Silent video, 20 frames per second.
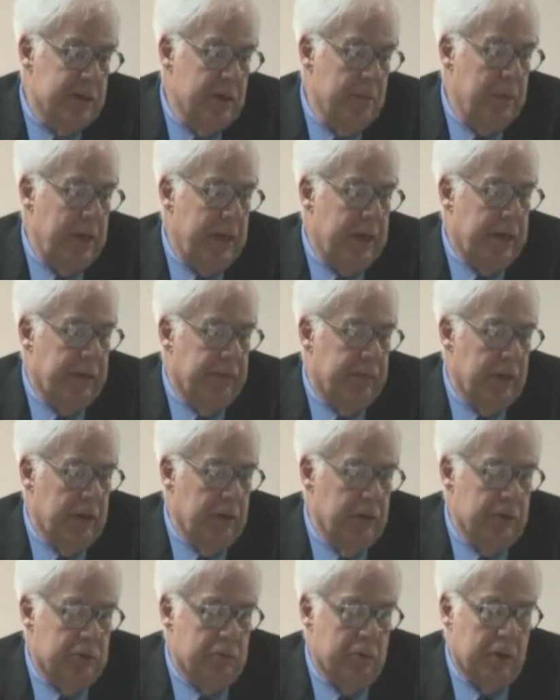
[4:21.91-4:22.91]
and many of
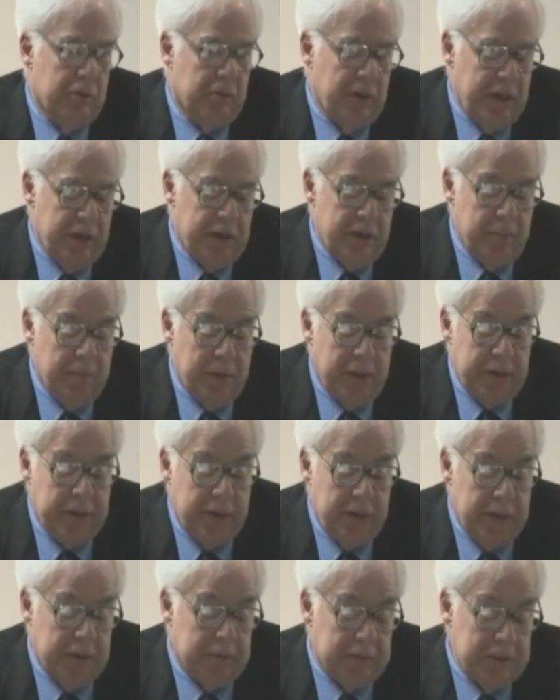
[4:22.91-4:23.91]
those were granted by
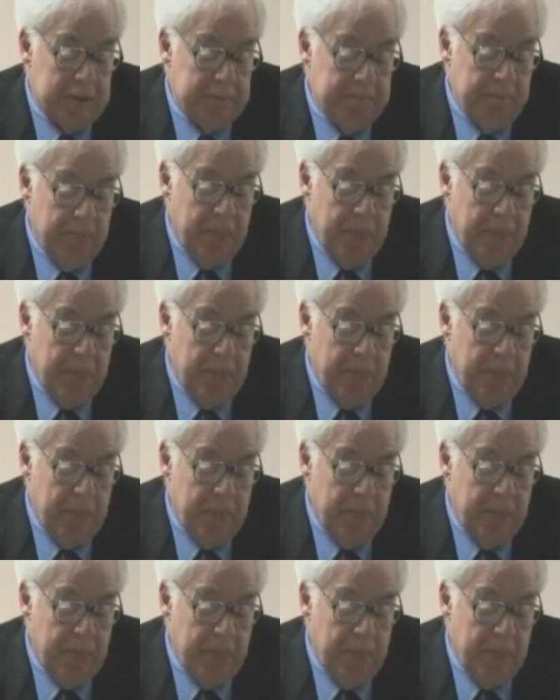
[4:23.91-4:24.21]
Congress.